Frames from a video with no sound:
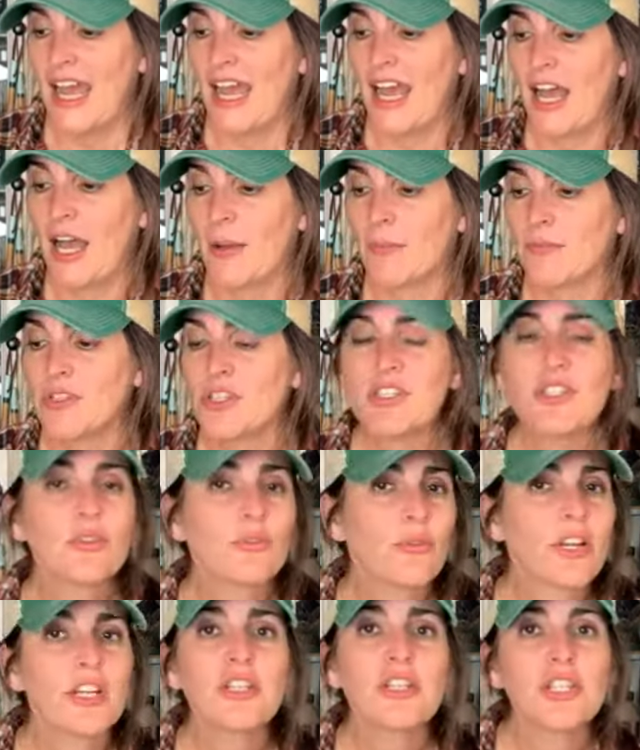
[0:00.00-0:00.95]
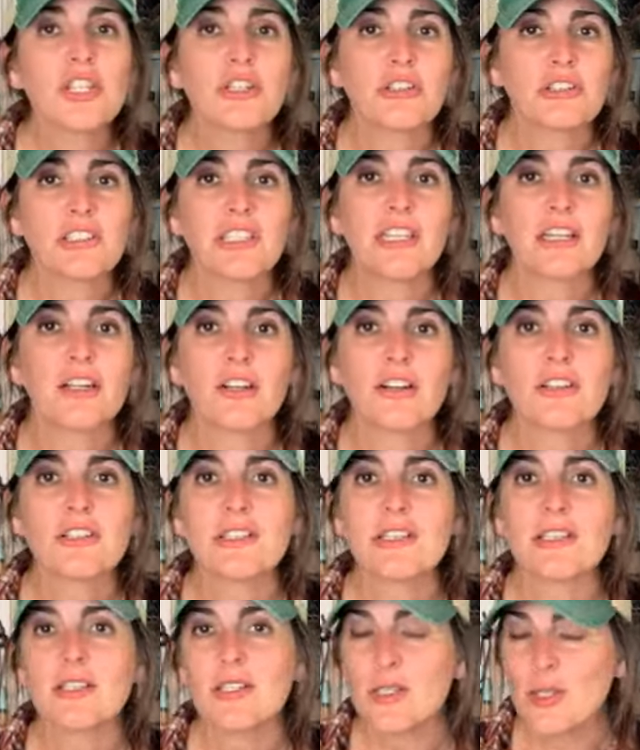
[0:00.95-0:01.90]
um, just great
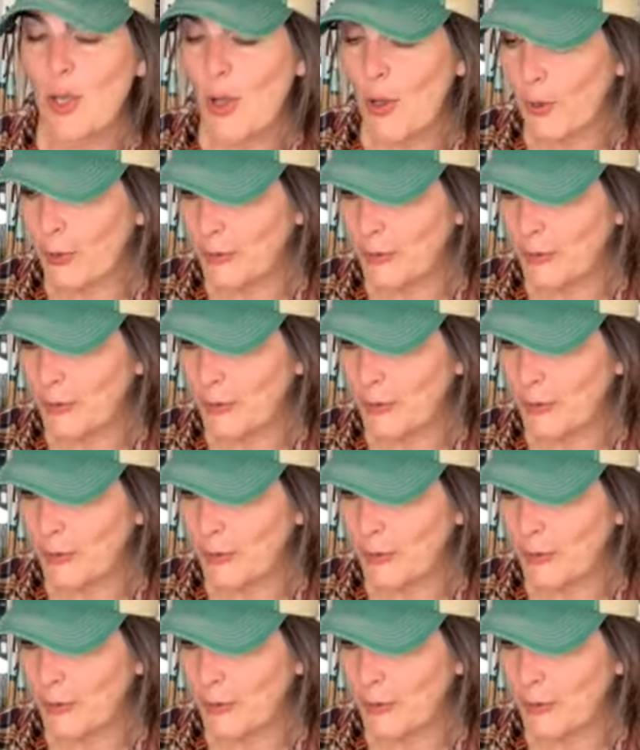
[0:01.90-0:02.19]
cheerleaders. So